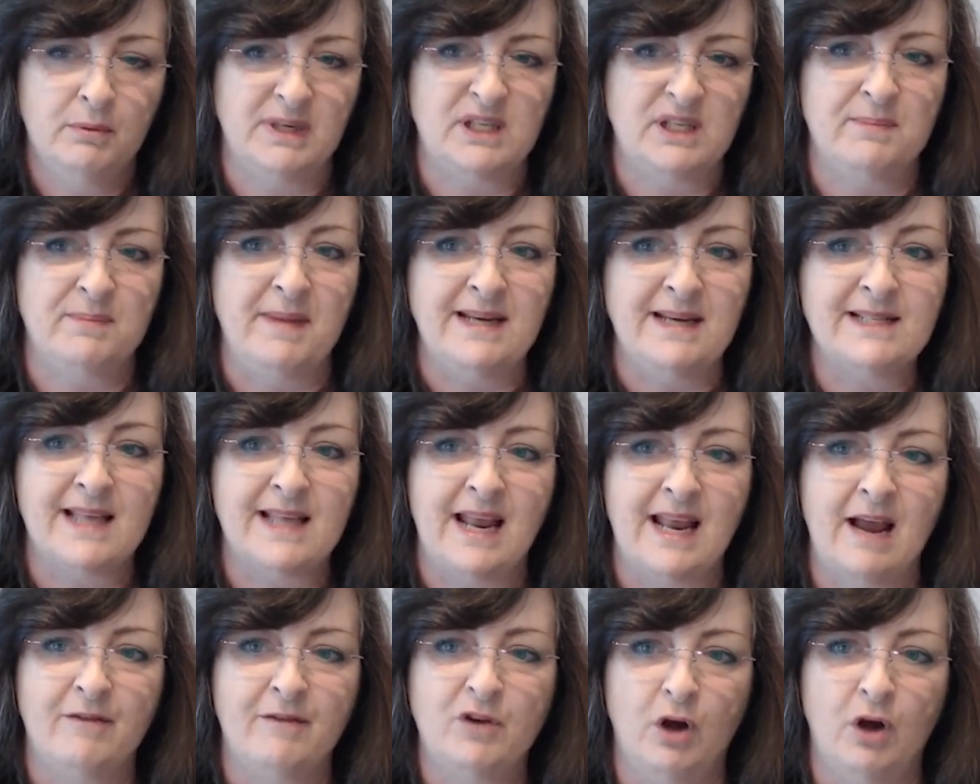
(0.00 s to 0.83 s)
which
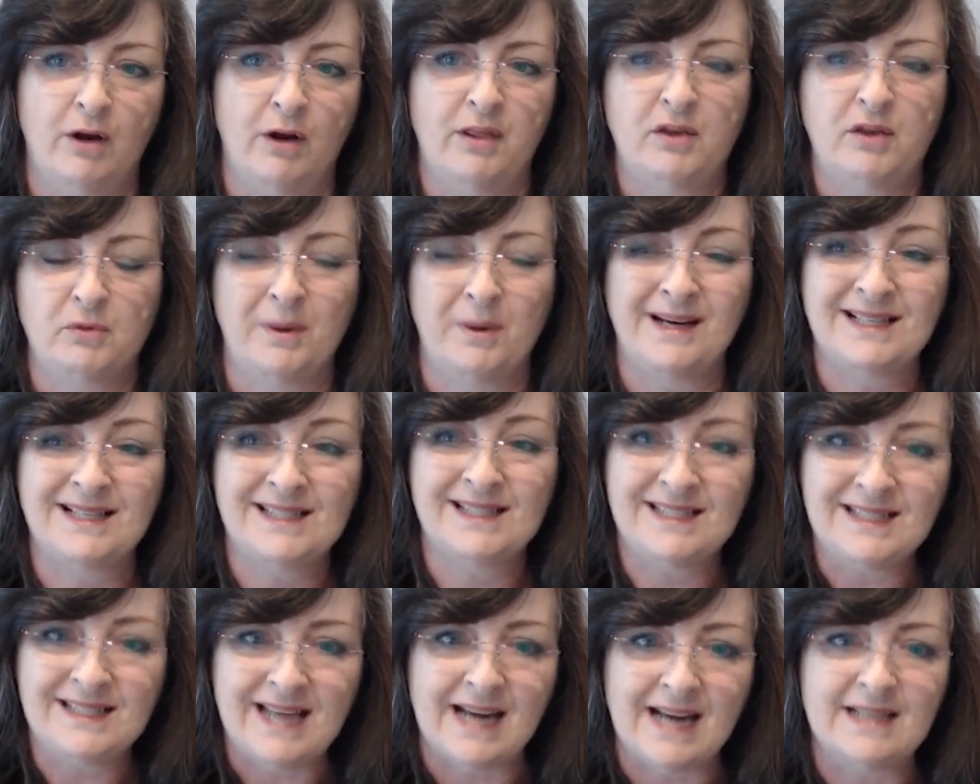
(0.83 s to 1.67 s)
means they have gone through
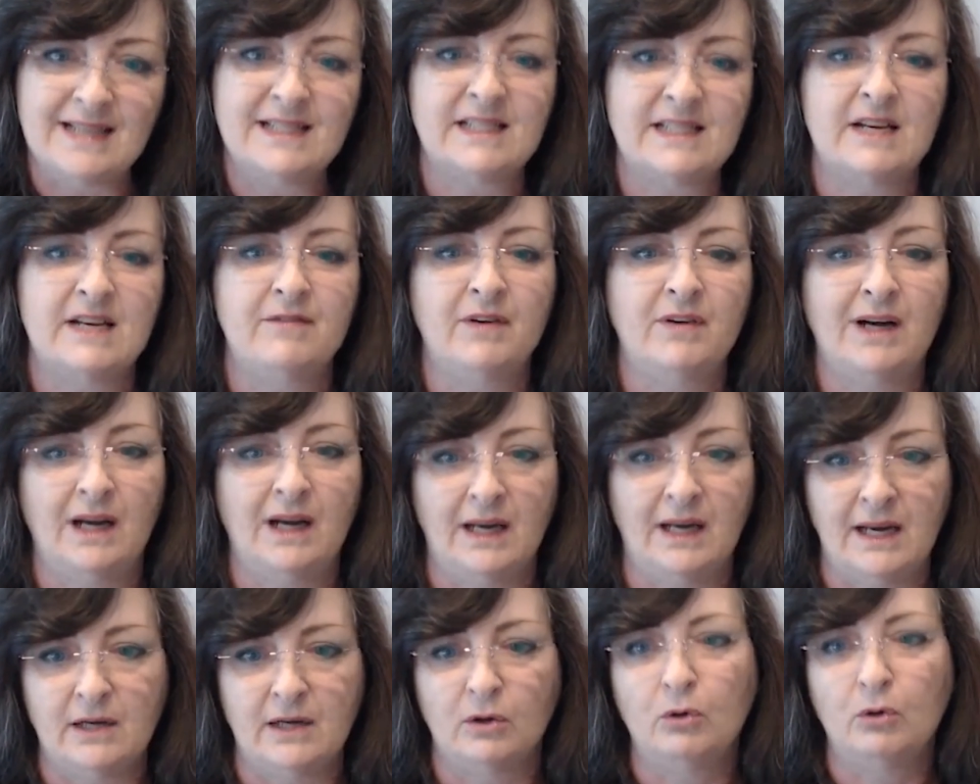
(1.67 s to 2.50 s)
extensive
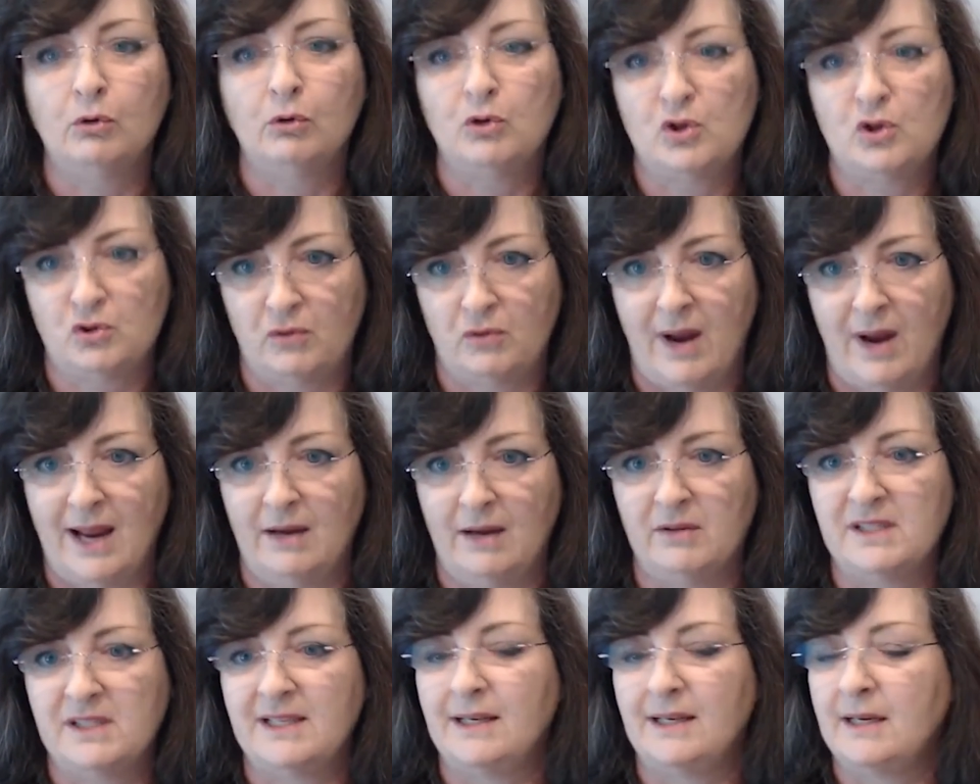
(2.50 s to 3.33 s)
clinical
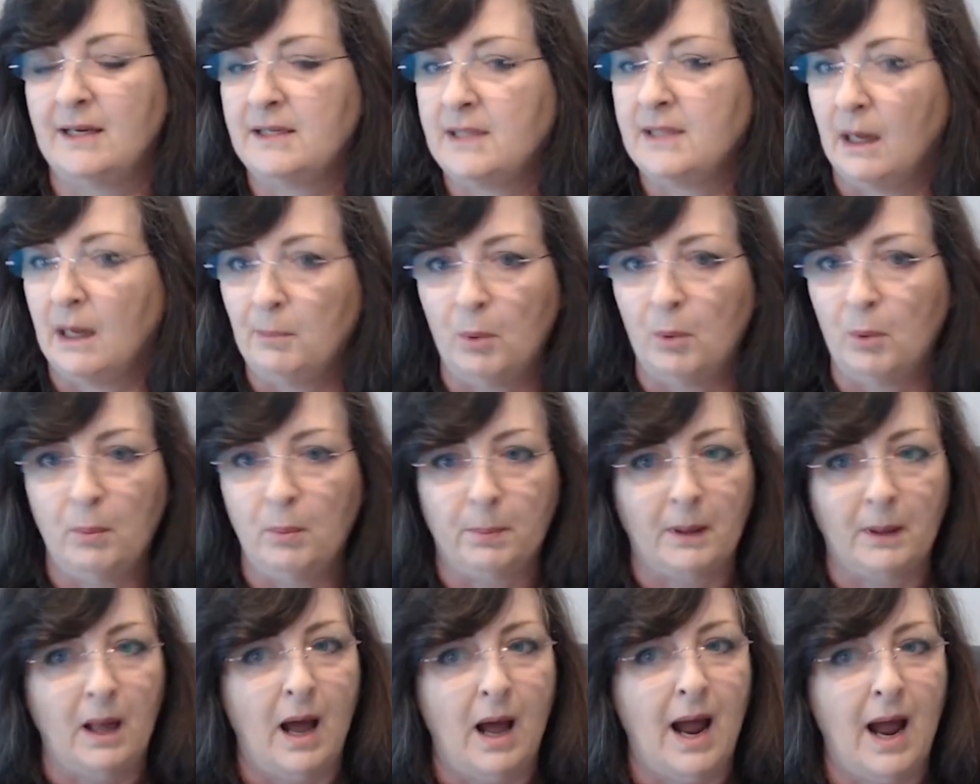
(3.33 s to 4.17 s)
trials that are double
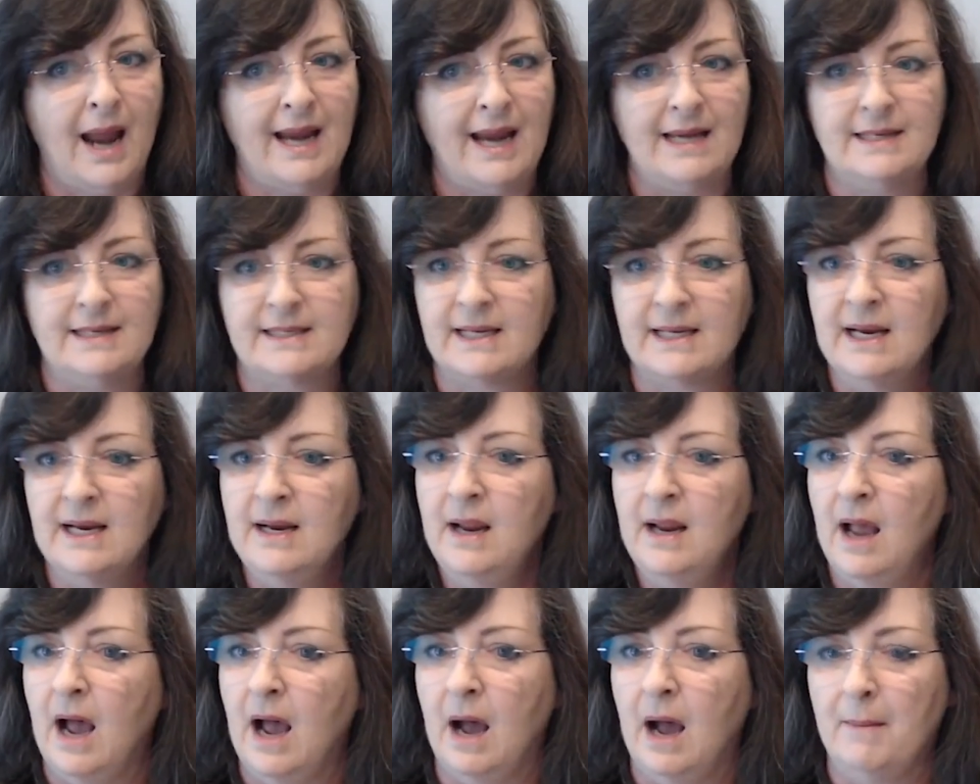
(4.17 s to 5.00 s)
blind
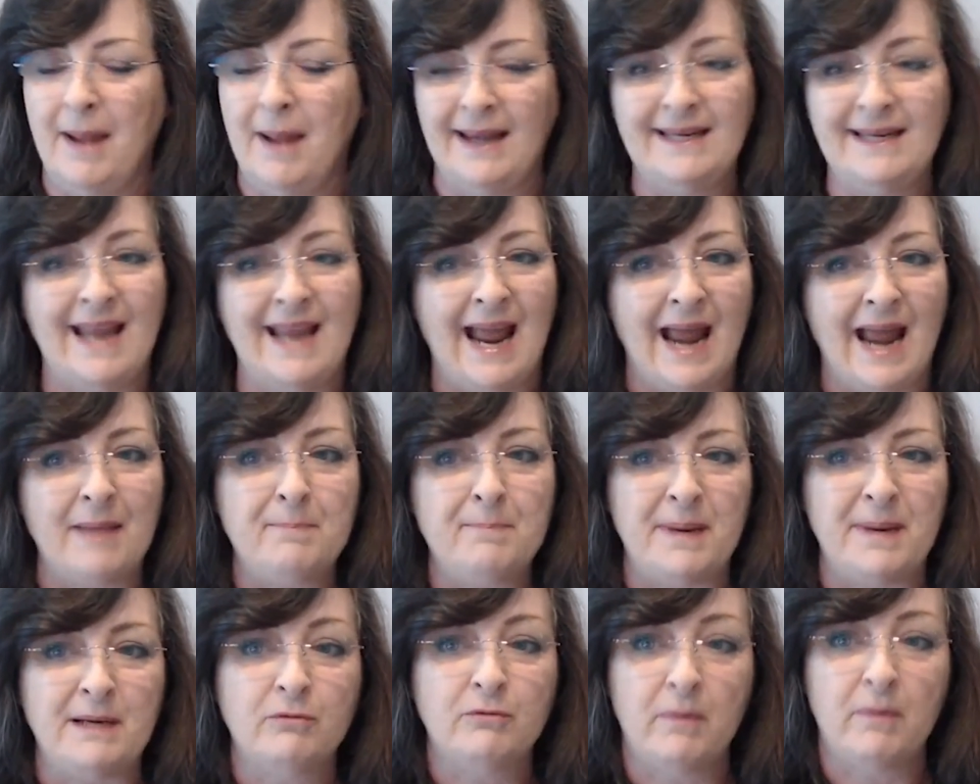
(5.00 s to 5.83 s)
and
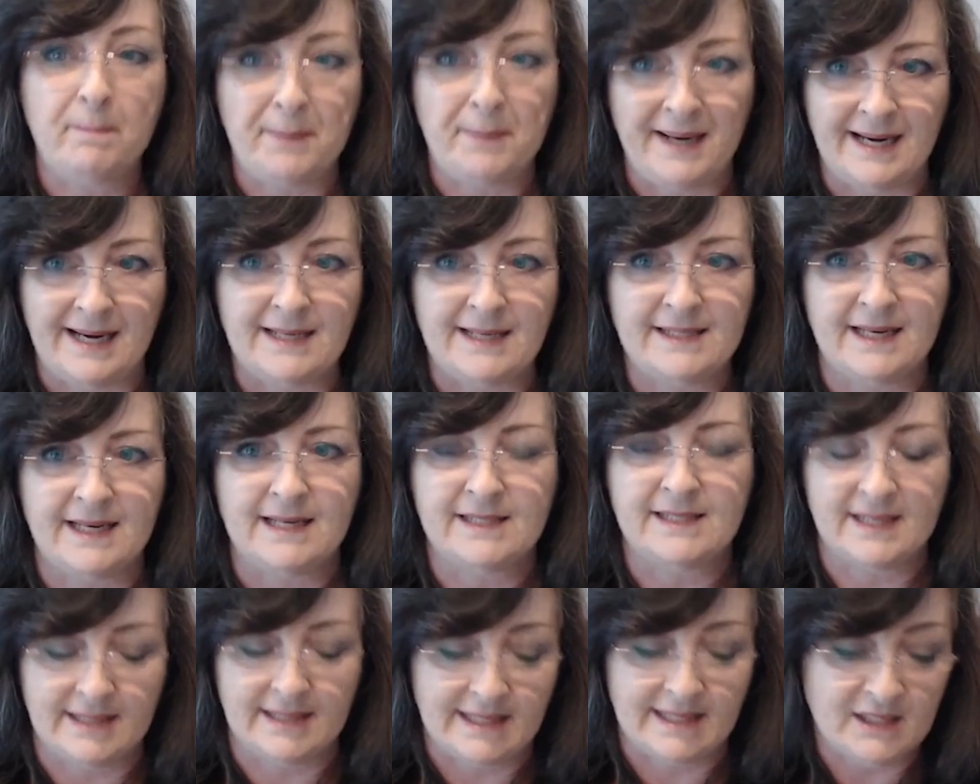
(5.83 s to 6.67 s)
can be
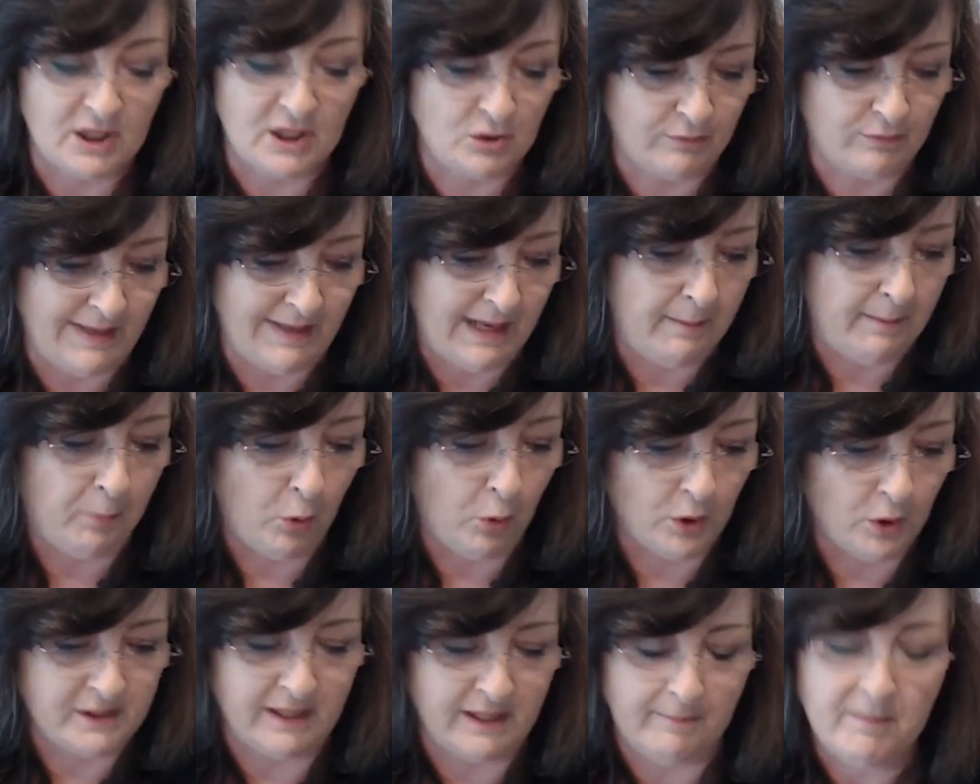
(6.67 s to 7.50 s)
repeated. So this is really
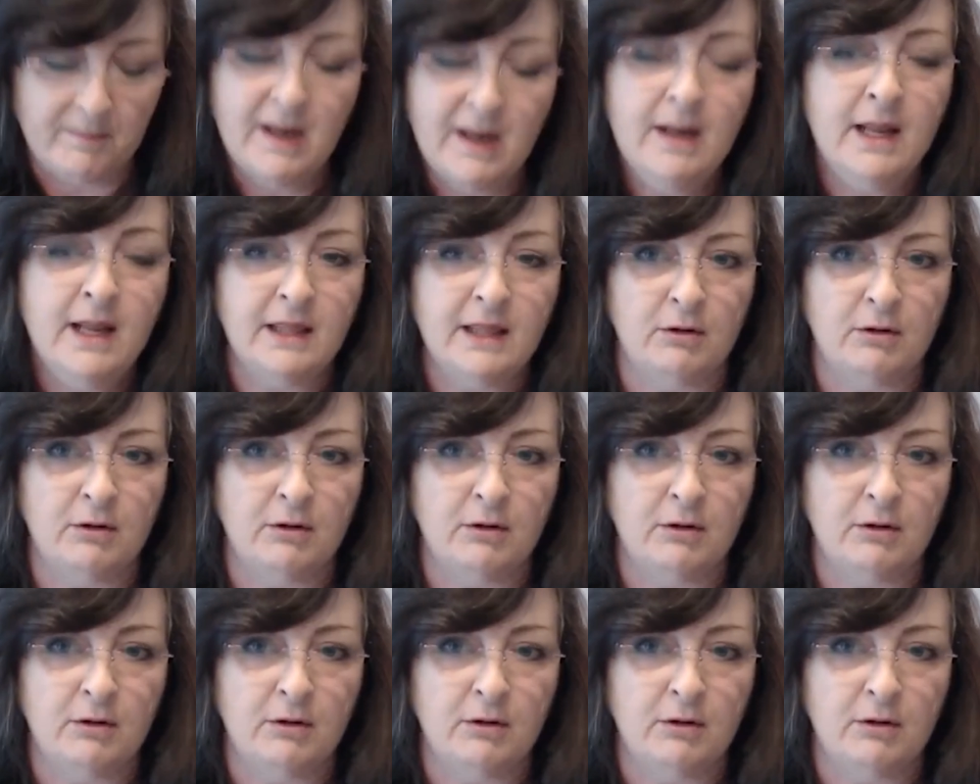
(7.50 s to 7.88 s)
important.